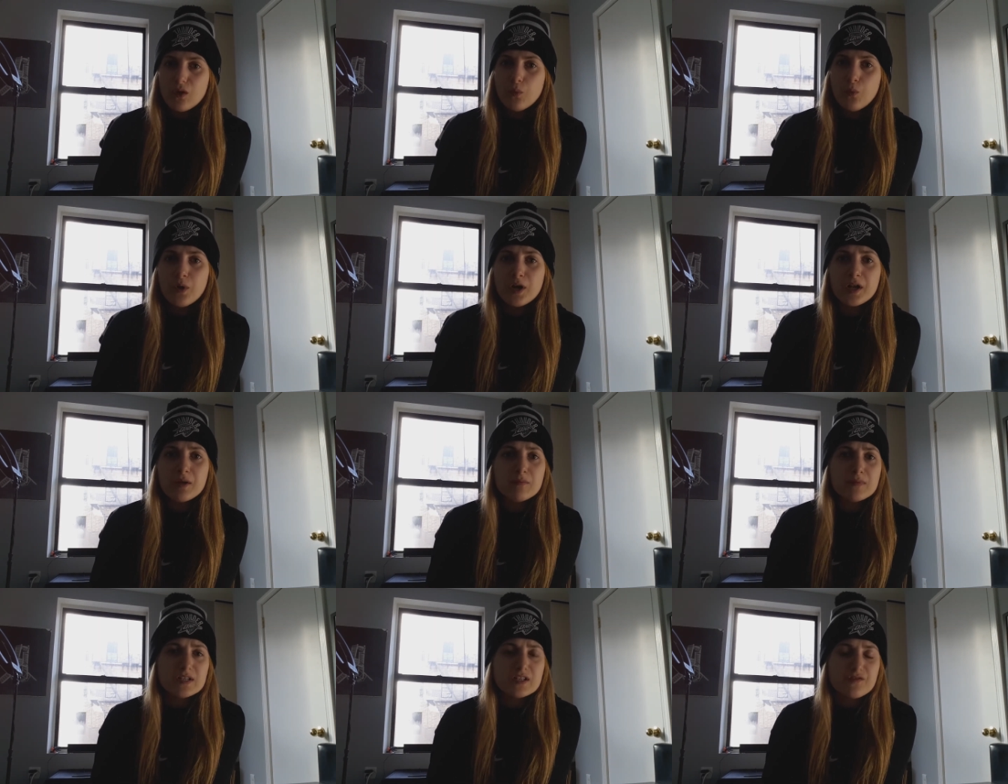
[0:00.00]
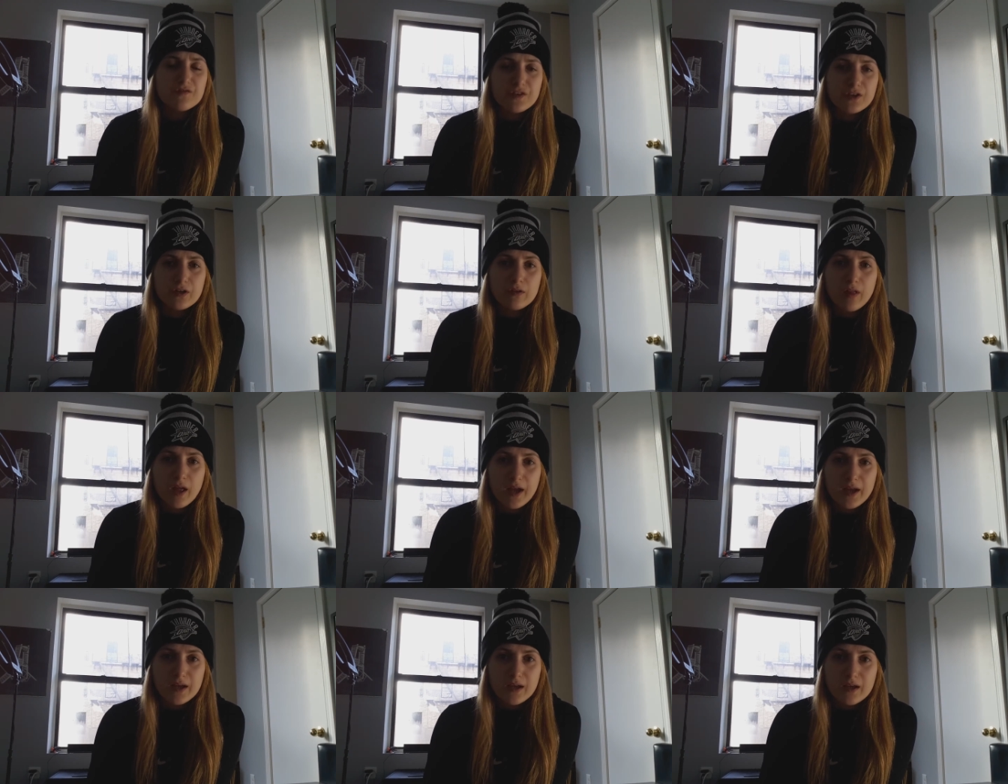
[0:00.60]
what it must feel
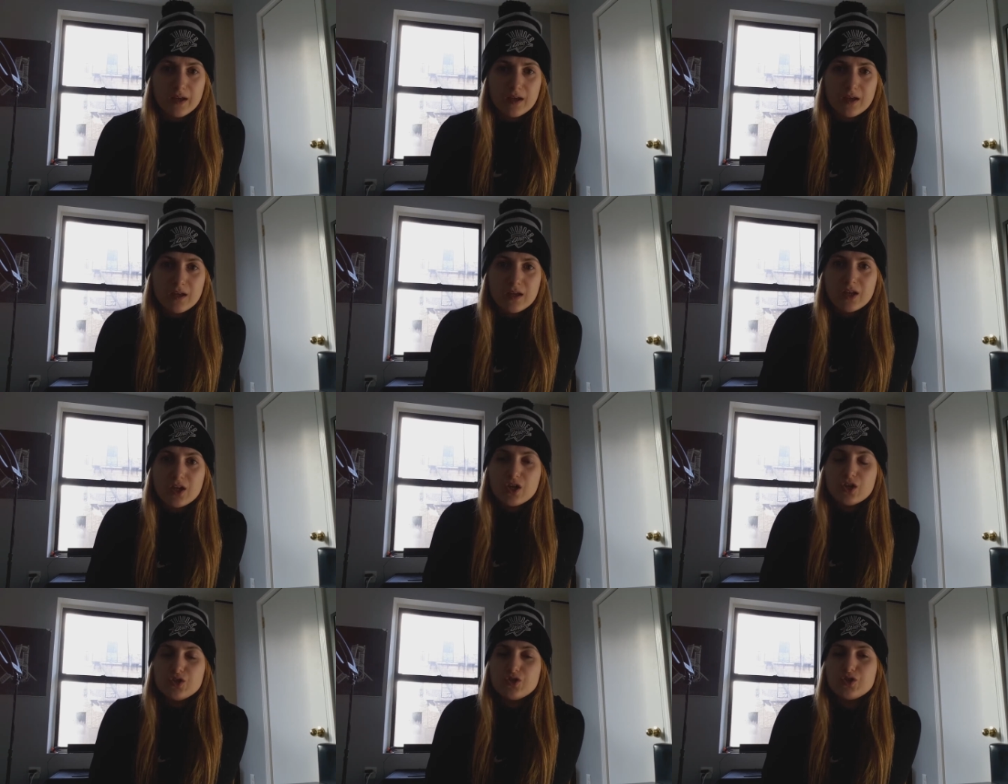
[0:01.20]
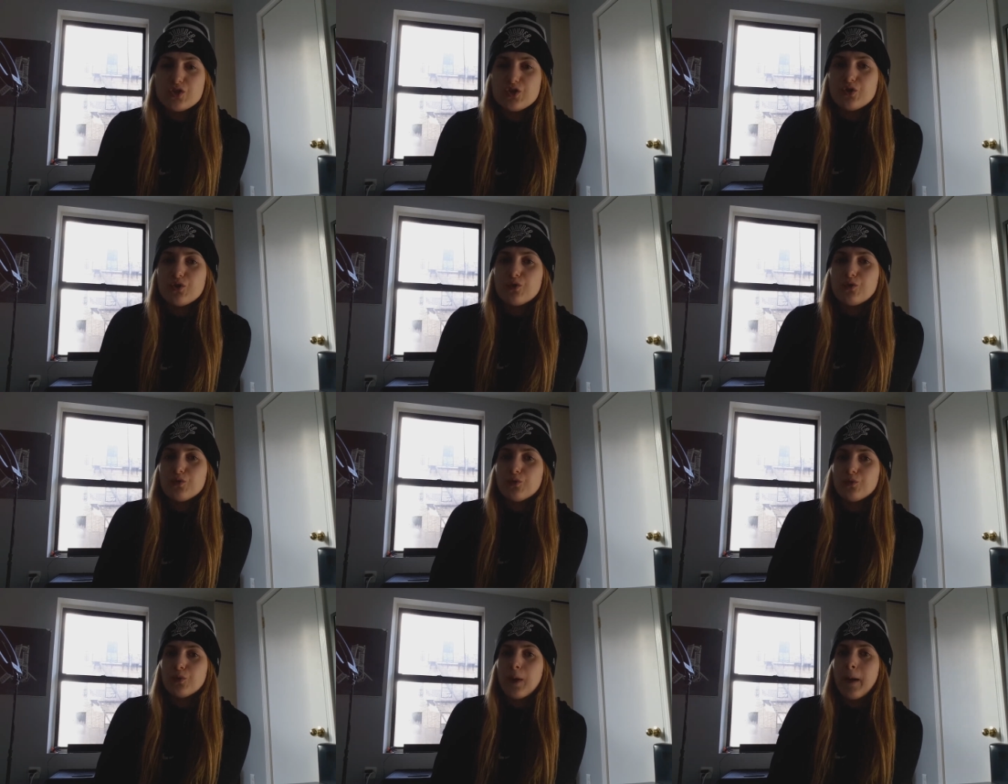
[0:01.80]
like
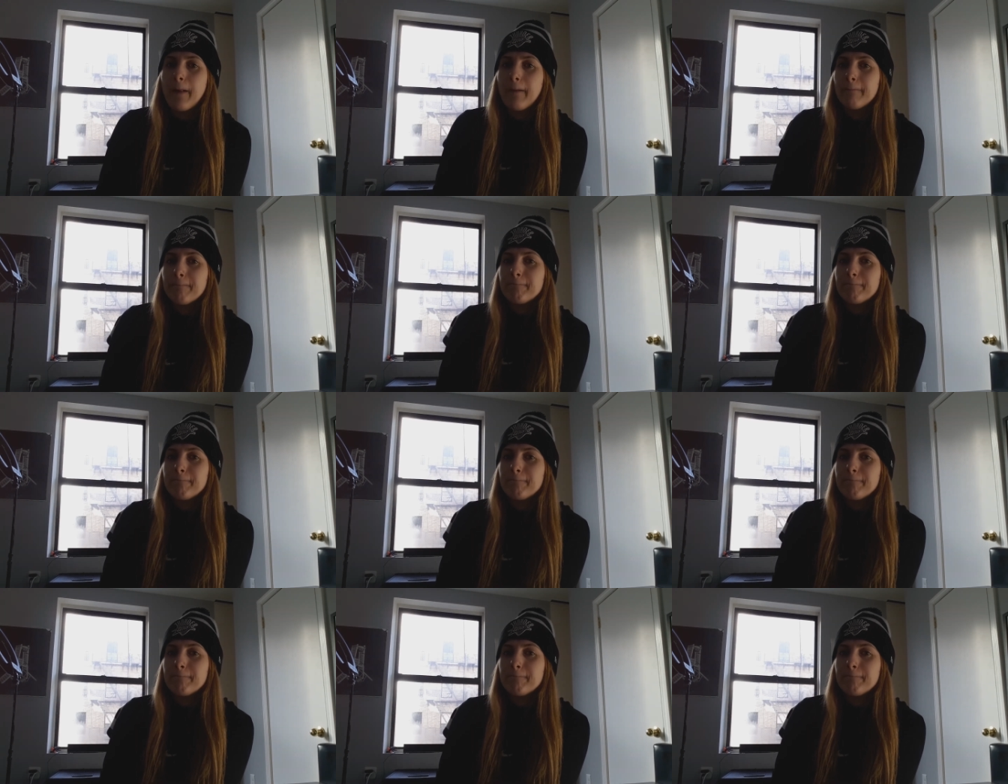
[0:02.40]
to